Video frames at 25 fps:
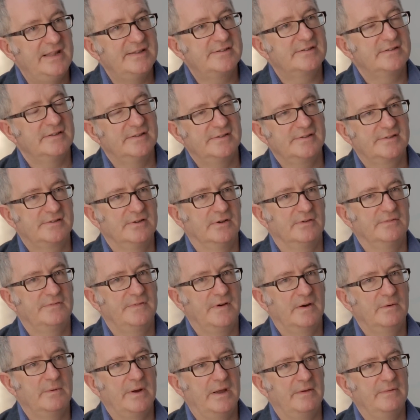instance not
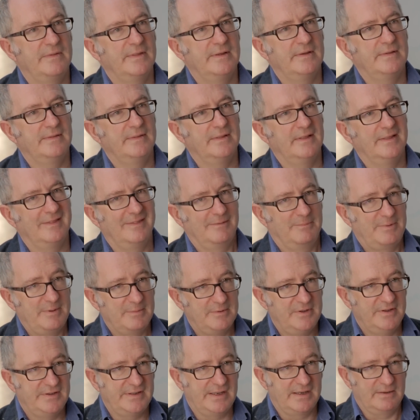far away that the
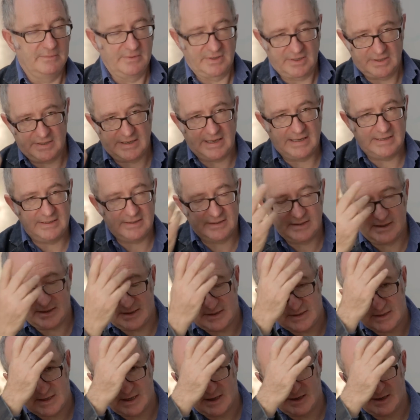people who did it were Canadian, and